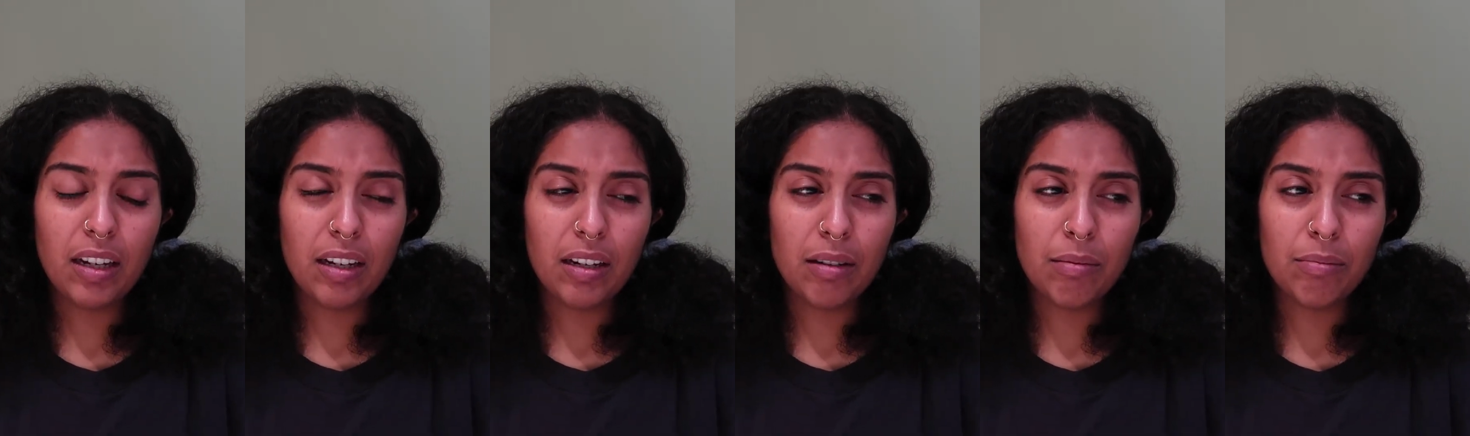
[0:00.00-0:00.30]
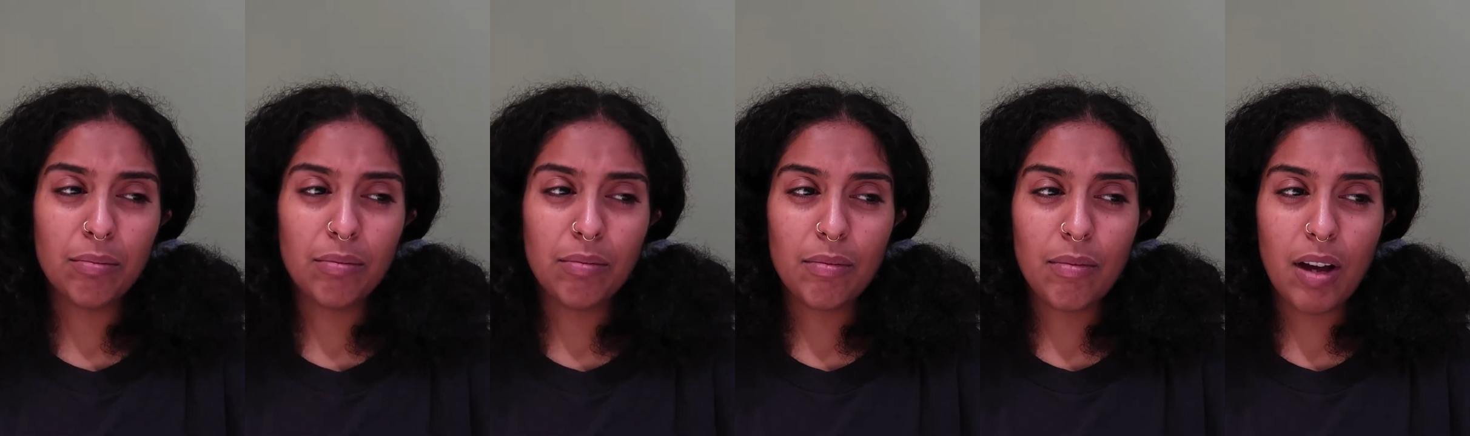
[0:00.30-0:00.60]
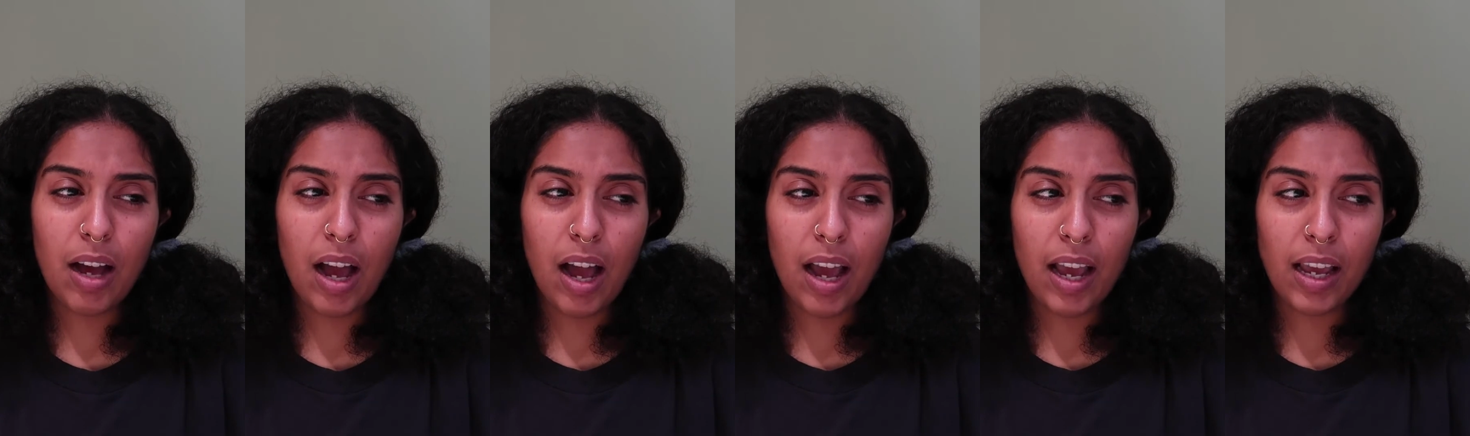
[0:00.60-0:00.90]

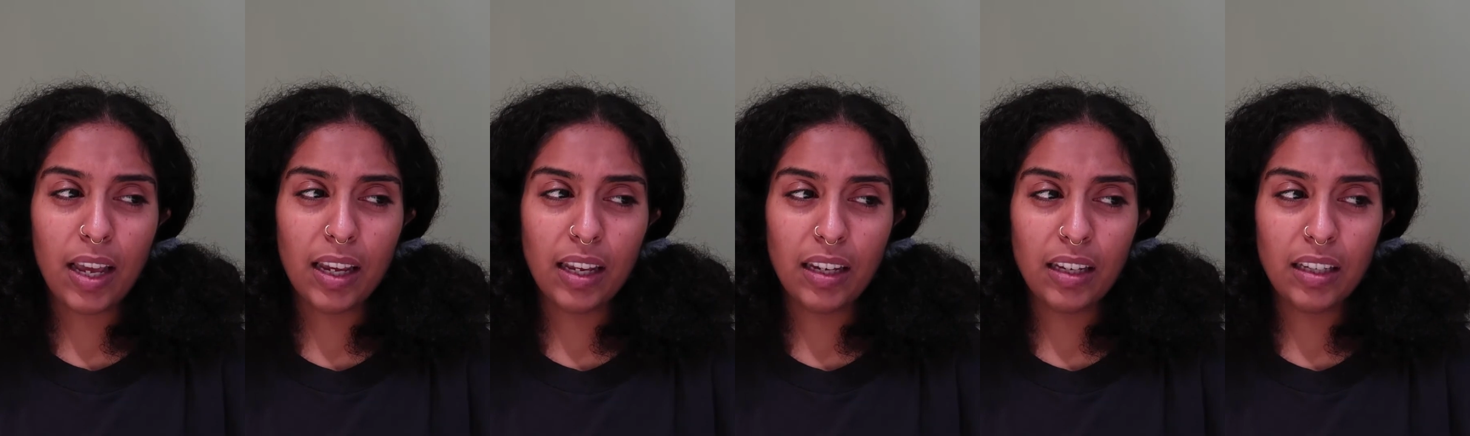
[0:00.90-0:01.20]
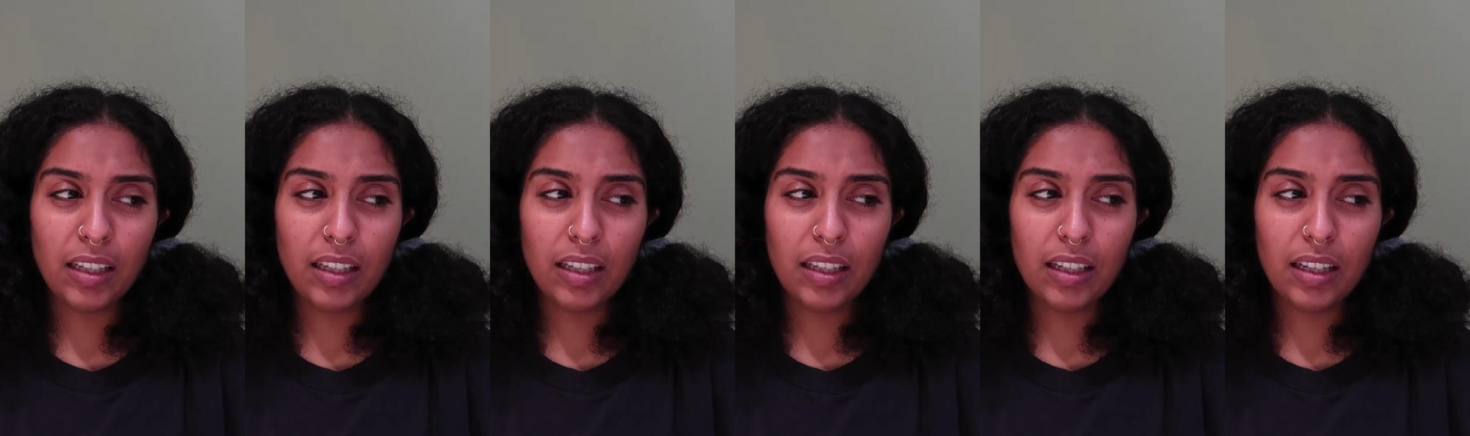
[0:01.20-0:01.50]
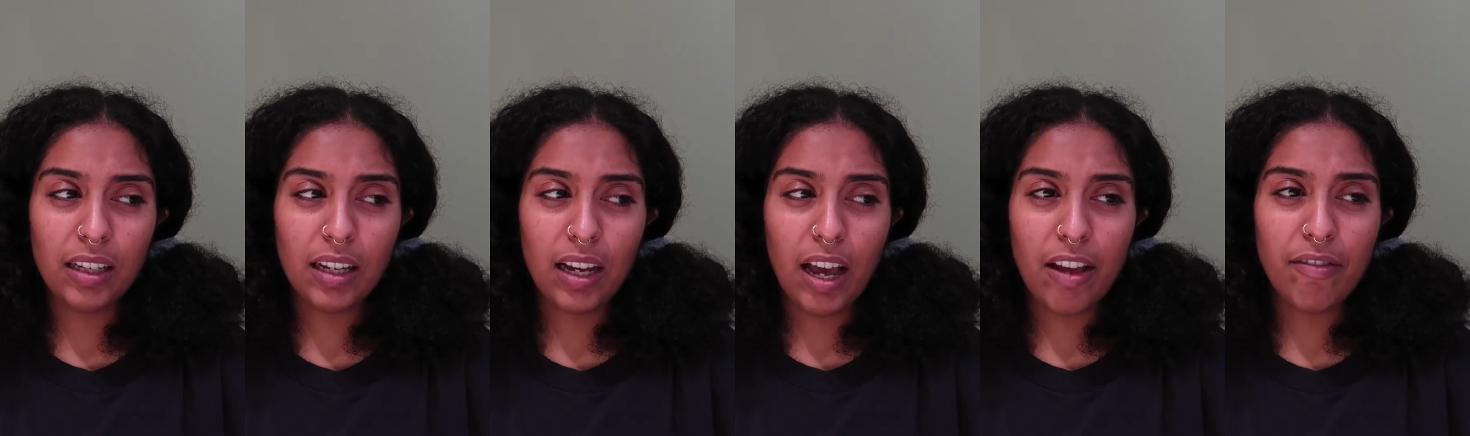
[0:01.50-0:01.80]

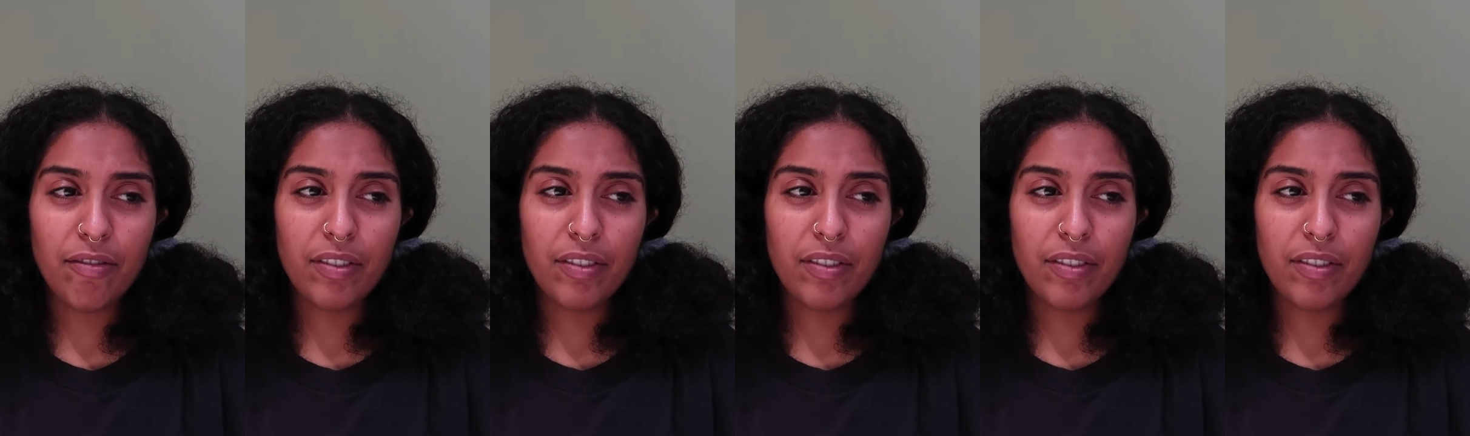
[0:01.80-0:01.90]
I